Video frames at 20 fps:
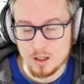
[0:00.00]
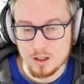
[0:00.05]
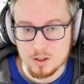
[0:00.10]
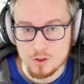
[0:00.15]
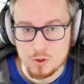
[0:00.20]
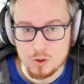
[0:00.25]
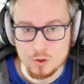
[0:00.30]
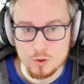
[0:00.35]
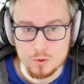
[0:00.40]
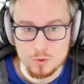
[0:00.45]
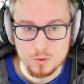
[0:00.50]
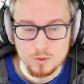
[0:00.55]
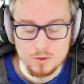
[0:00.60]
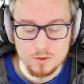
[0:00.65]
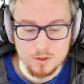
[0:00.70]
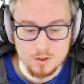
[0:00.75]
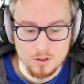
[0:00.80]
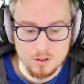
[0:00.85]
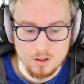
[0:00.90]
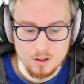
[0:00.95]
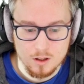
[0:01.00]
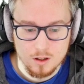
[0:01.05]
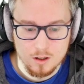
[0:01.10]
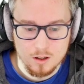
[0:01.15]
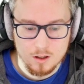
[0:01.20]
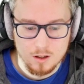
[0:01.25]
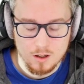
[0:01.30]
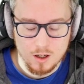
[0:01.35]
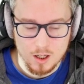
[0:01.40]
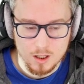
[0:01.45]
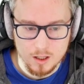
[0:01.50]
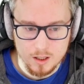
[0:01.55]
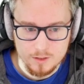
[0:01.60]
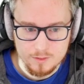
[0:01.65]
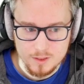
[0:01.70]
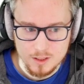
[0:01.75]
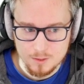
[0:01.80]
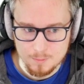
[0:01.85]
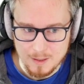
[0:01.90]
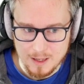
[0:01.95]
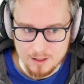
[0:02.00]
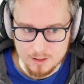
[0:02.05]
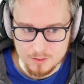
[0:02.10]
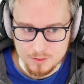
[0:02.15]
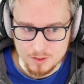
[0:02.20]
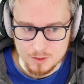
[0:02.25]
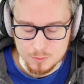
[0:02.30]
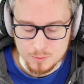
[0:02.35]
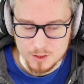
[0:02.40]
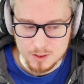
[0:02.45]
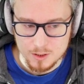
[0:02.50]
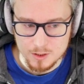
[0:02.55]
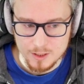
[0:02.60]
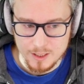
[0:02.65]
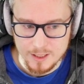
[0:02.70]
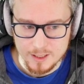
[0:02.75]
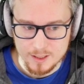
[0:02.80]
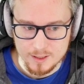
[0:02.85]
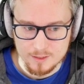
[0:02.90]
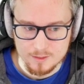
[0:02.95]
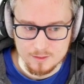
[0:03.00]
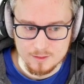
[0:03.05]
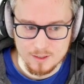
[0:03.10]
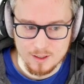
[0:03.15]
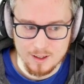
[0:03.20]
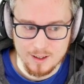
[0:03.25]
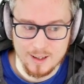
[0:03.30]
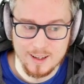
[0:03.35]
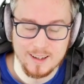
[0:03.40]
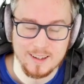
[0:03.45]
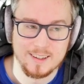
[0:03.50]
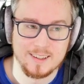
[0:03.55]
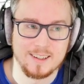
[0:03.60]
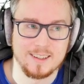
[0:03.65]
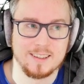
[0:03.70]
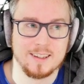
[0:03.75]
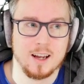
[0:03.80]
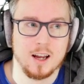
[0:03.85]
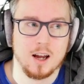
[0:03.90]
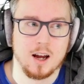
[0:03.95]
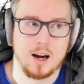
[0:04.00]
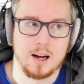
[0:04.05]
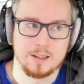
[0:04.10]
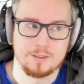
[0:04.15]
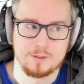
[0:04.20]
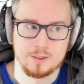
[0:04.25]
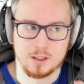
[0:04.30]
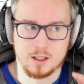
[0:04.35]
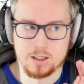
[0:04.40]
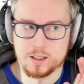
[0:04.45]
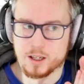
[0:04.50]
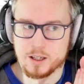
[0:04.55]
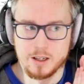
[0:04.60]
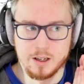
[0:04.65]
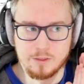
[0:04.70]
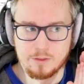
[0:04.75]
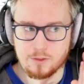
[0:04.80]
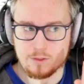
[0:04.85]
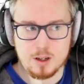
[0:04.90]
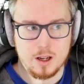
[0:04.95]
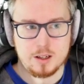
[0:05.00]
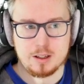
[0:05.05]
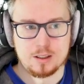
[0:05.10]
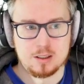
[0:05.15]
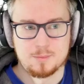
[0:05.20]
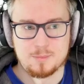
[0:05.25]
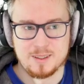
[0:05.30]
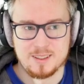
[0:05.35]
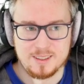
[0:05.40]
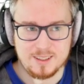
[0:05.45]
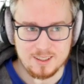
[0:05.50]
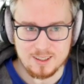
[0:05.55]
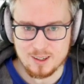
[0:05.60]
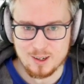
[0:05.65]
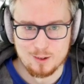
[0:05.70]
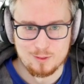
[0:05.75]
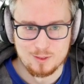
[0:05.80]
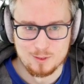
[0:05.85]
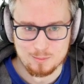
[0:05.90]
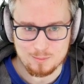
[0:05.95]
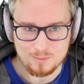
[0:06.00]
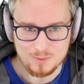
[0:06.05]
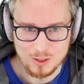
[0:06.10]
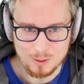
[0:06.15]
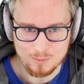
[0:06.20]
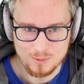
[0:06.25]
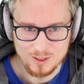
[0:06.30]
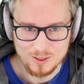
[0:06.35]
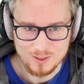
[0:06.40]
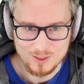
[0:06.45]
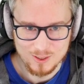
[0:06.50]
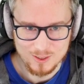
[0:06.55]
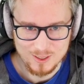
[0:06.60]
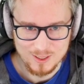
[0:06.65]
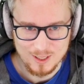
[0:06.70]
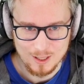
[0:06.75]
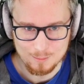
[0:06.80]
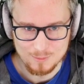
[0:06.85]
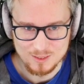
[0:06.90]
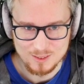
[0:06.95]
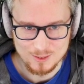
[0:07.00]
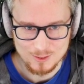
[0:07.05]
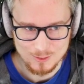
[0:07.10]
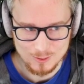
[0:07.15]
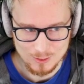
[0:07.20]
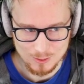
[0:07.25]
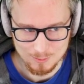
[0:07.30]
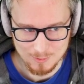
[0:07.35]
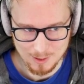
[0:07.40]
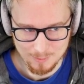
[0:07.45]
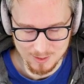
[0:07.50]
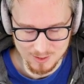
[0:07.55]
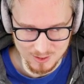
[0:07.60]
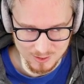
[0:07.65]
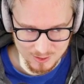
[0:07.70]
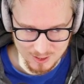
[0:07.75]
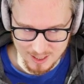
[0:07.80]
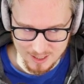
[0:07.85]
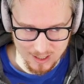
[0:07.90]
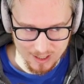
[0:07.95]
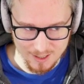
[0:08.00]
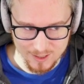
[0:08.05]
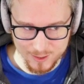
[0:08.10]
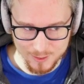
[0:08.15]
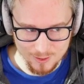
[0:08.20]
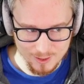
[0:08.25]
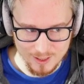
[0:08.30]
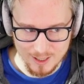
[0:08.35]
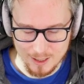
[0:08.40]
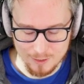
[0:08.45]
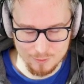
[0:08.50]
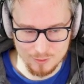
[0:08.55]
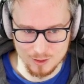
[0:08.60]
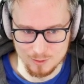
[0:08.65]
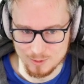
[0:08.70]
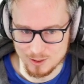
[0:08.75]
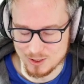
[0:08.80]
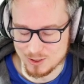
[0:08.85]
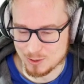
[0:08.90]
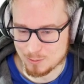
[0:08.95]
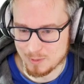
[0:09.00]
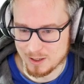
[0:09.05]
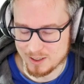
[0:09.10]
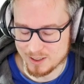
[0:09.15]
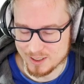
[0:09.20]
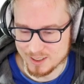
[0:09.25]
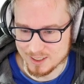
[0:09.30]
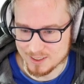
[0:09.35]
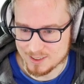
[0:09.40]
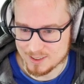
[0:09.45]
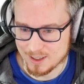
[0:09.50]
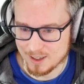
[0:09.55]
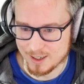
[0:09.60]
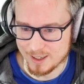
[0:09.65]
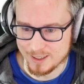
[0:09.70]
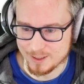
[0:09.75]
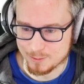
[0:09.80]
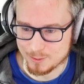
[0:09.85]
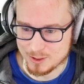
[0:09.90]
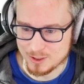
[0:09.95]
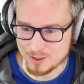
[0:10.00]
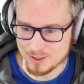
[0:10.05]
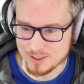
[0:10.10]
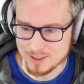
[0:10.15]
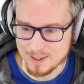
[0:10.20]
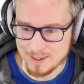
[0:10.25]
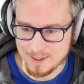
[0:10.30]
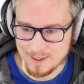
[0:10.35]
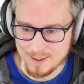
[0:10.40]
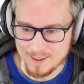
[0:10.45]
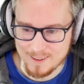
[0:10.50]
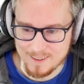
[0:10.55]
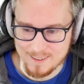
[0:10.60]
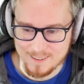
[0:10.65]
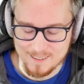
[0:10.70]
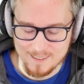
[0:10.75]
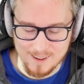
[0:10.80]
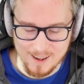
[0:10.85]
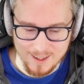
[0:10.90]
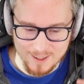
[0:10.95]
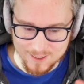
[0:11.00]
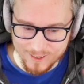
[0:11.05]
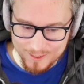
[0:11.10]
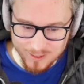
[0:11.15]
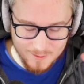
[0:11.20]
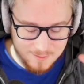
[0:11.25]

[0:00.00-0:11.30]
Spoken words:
So a lot of these patterns that we're creating, and I feel like I have not explained that enough, and somebody's going to come into YouTube comments and try to argue that After Image is better against the Heart, which I don't.